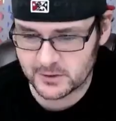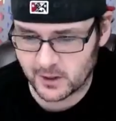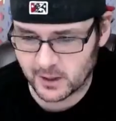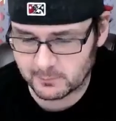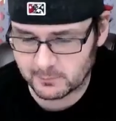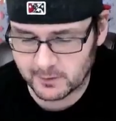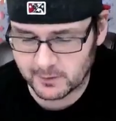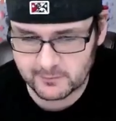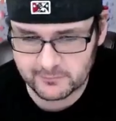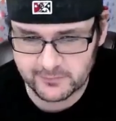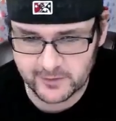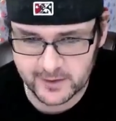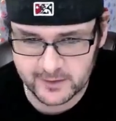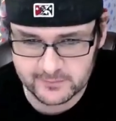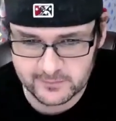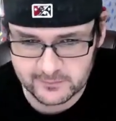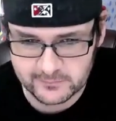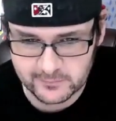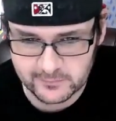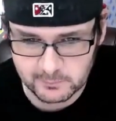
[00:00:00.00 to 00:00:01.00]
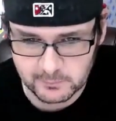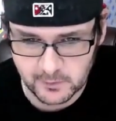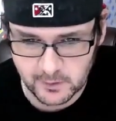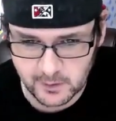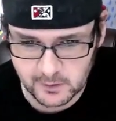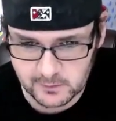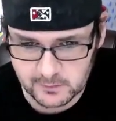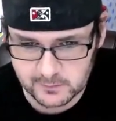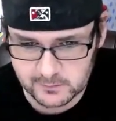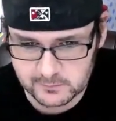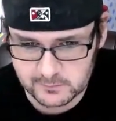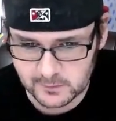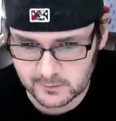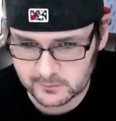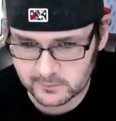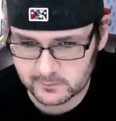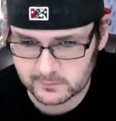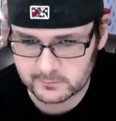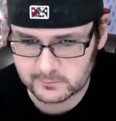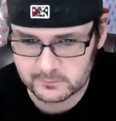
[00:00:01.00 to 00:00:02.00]
just talking about fantasy football or
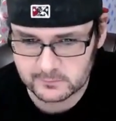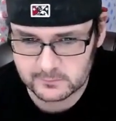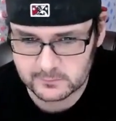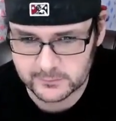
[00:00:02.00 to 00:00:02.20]
other